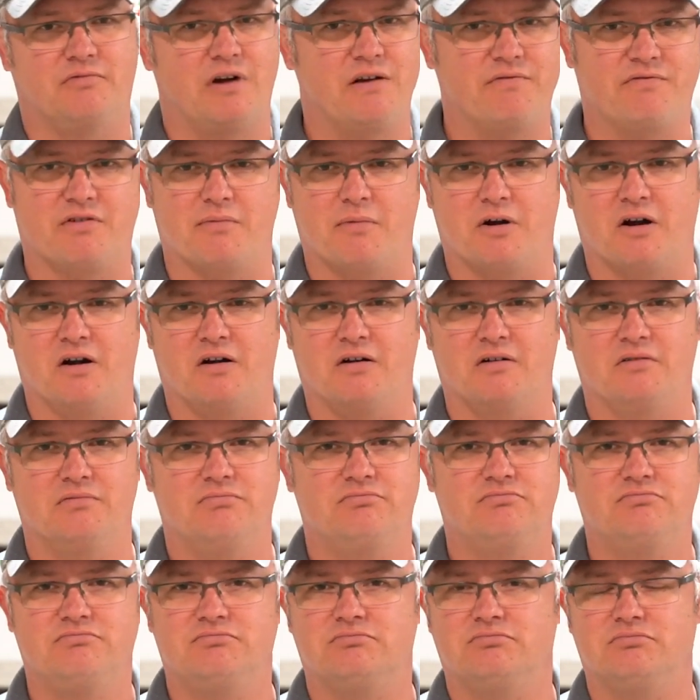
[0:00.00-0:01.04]
right from our
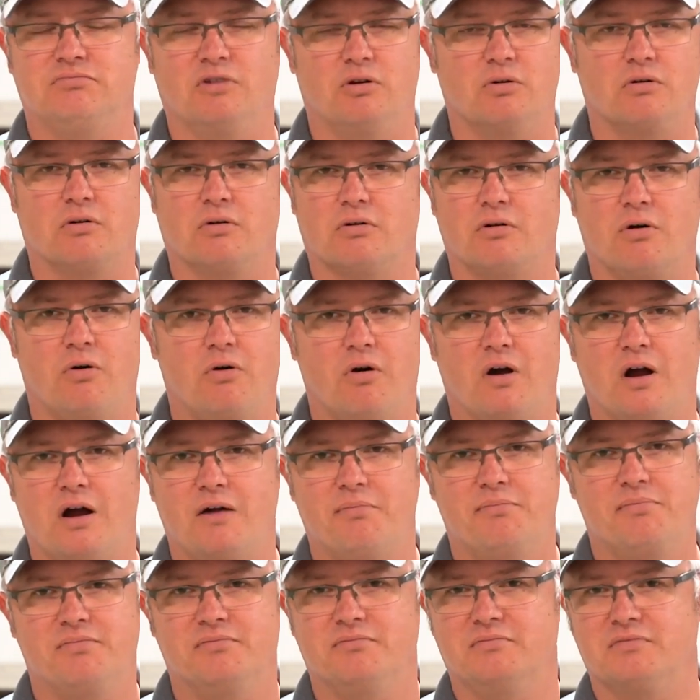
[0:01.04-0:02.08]
local
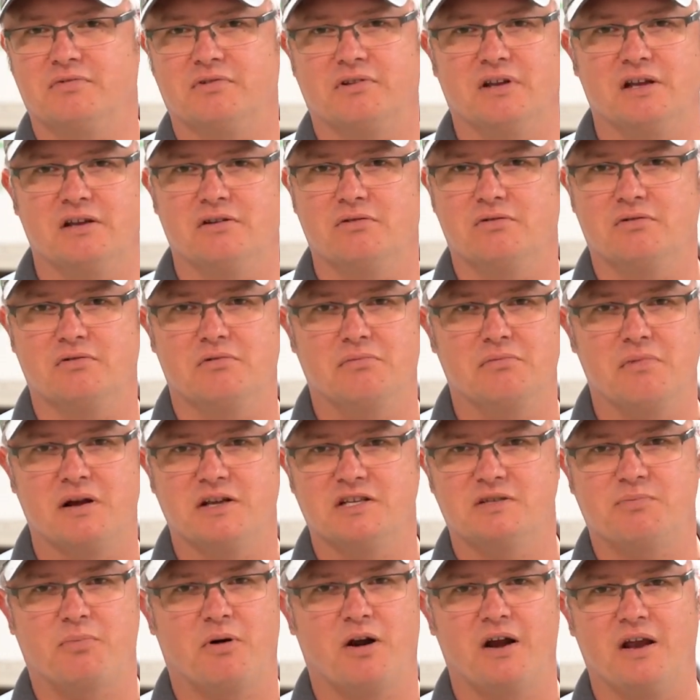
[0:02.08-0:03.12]
co-op. They do my
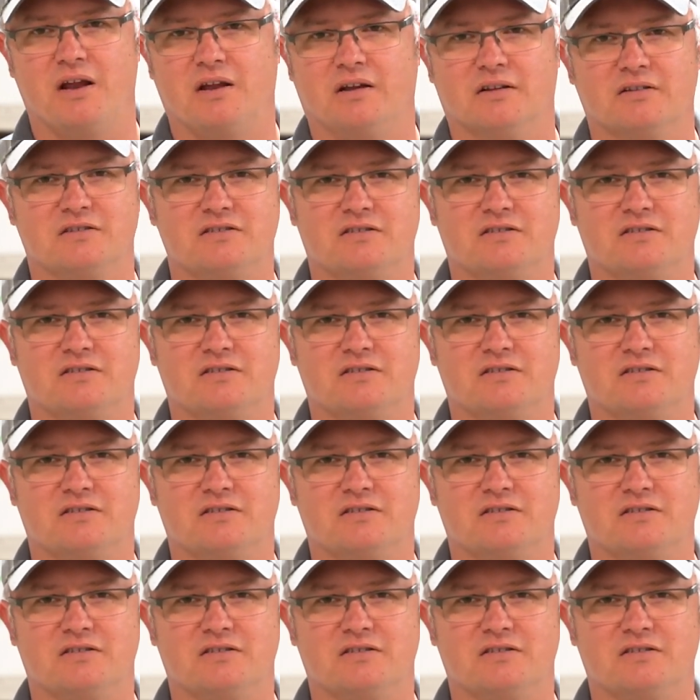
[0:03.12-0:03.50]
spraying